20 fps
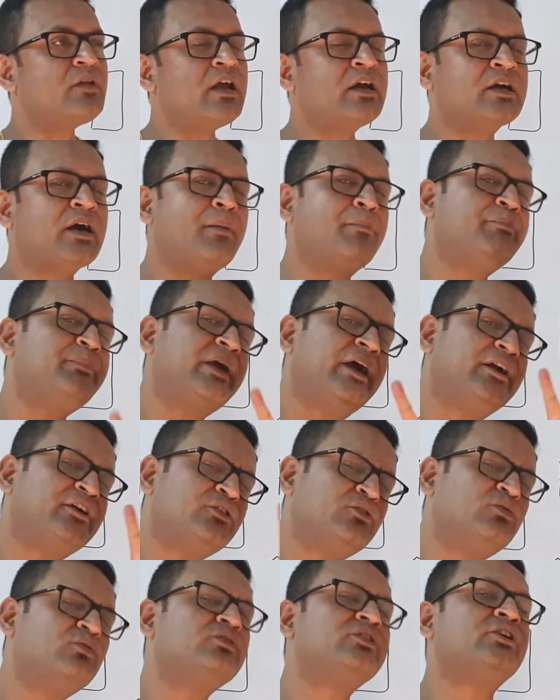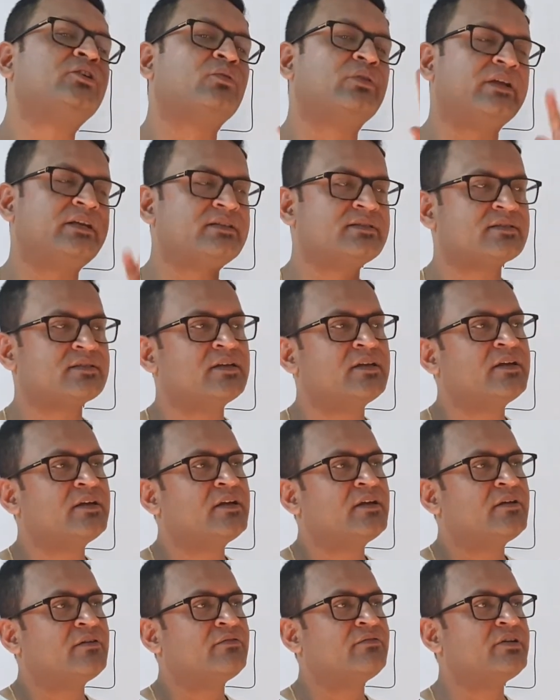compared two theories
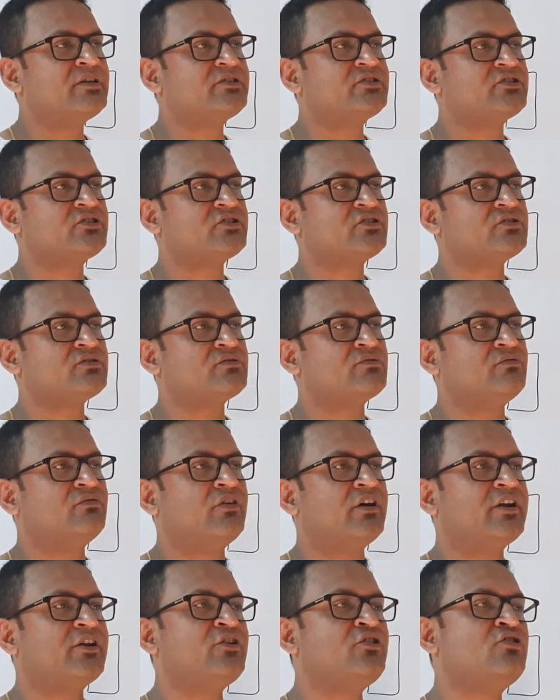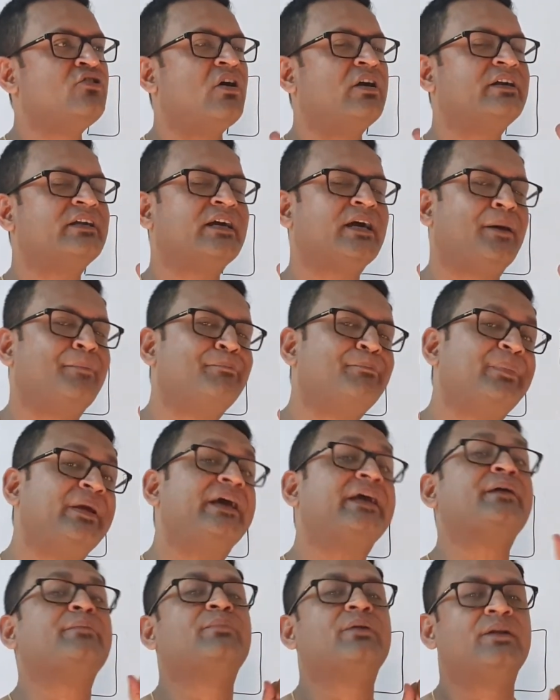which were not
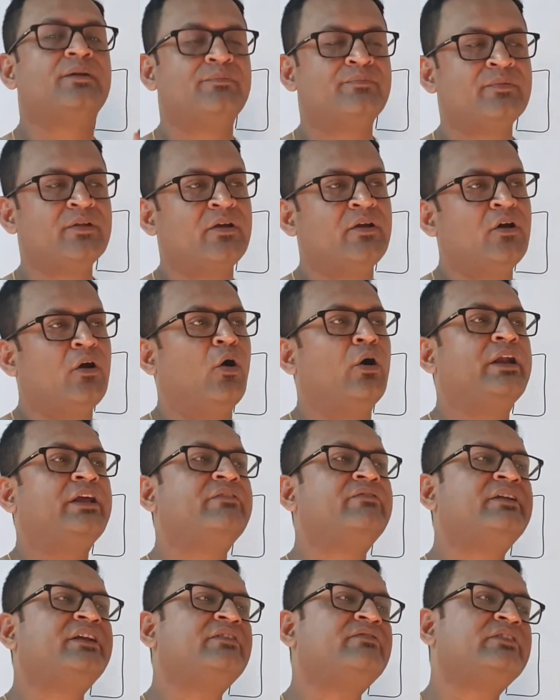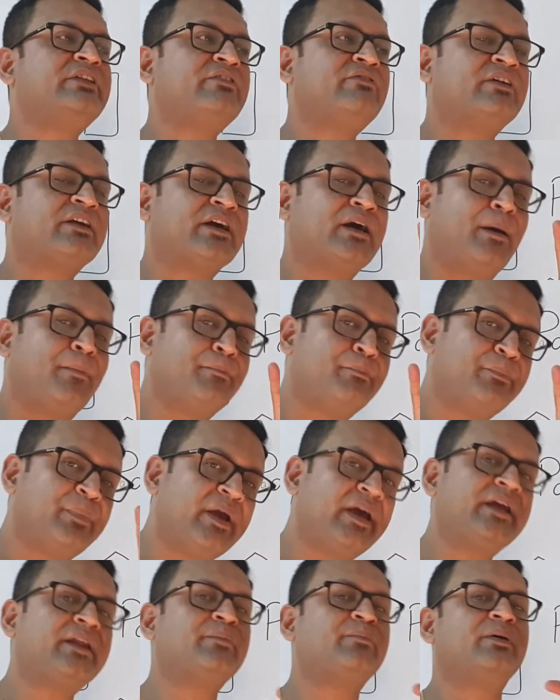comparable, or even if they were
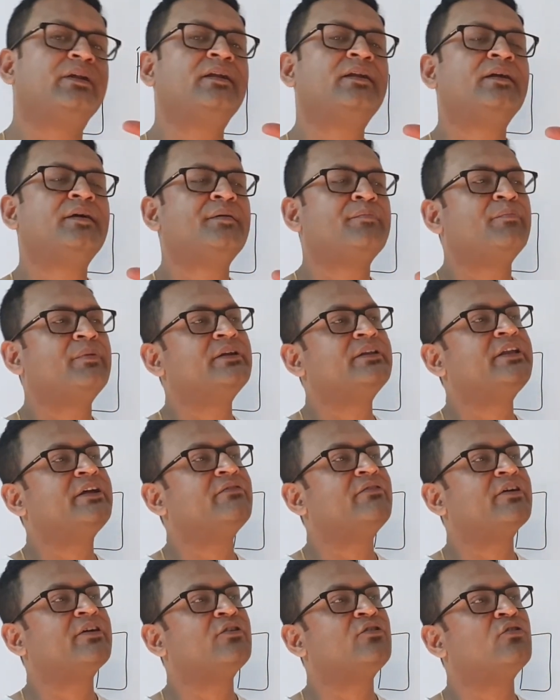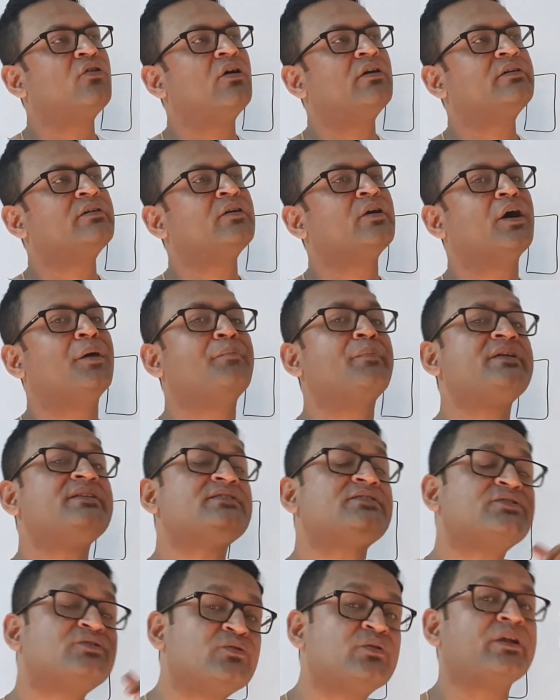comparable, but they were not
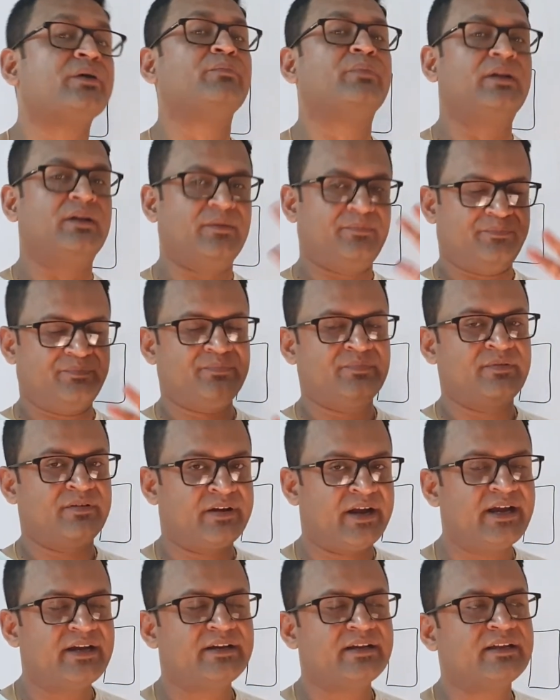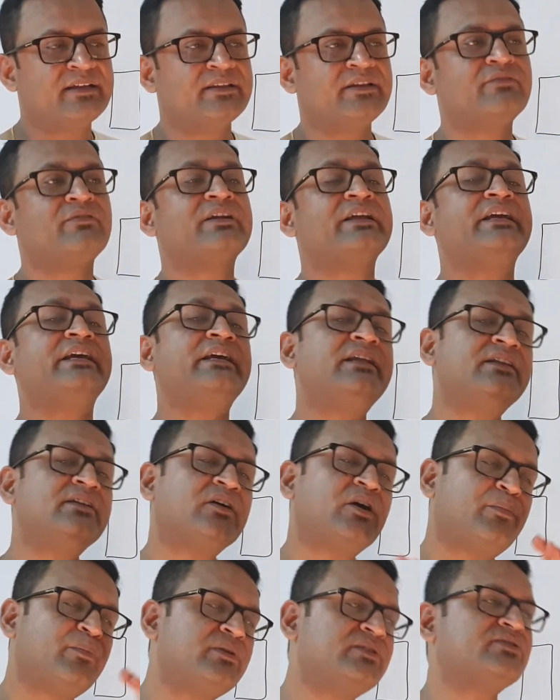commensurable, right? They were
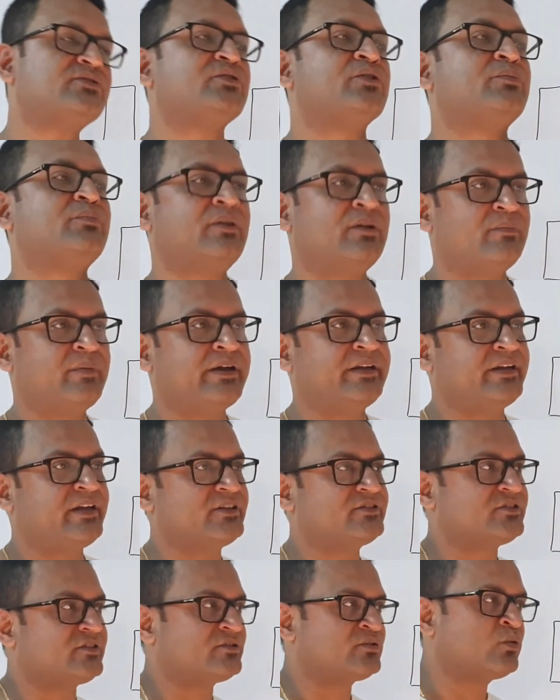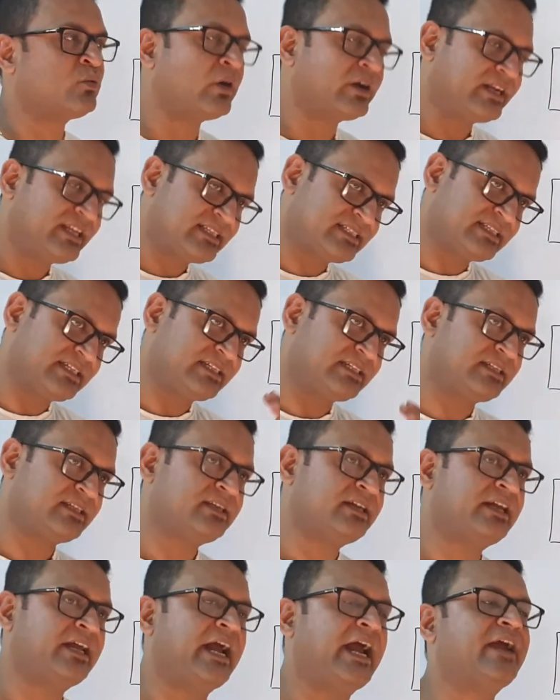incommensurable by nature. So what is it
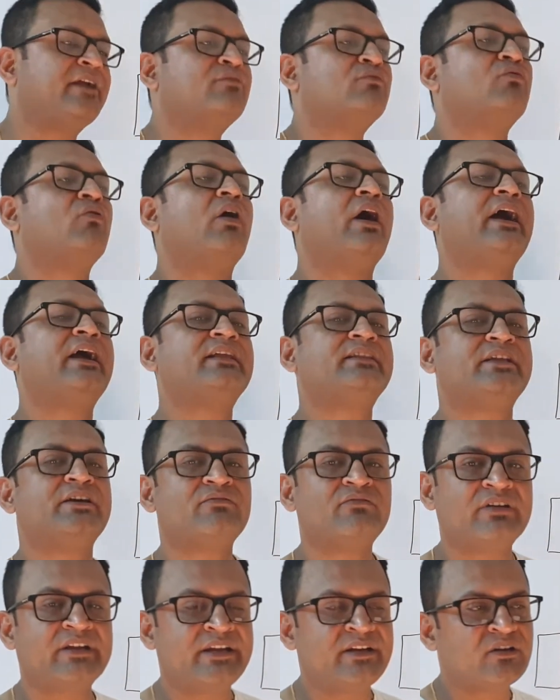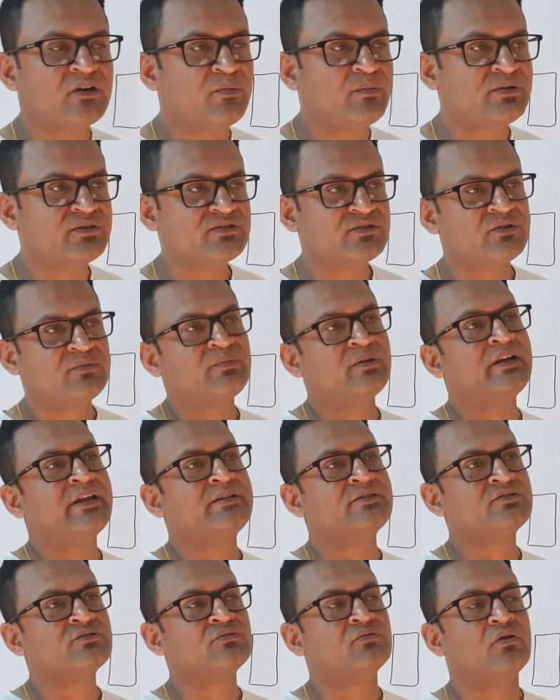and why they were incommensurable
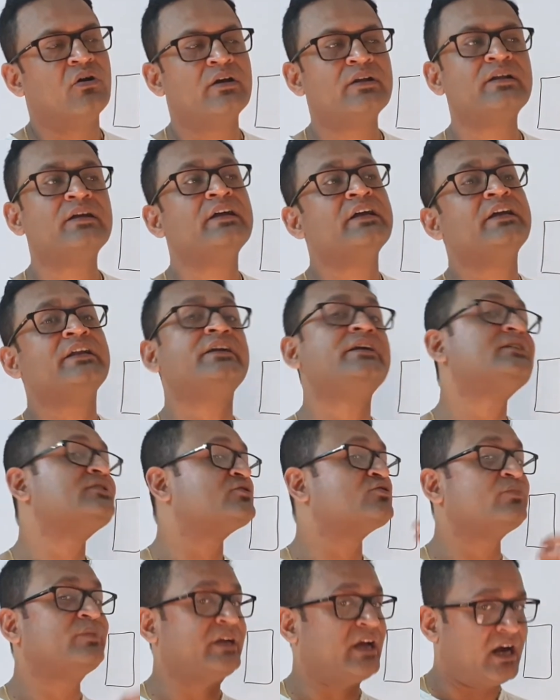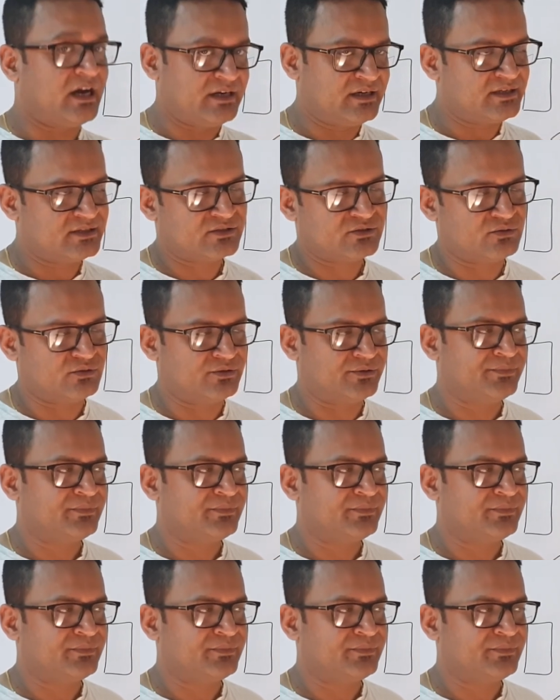and so on needs to be understood.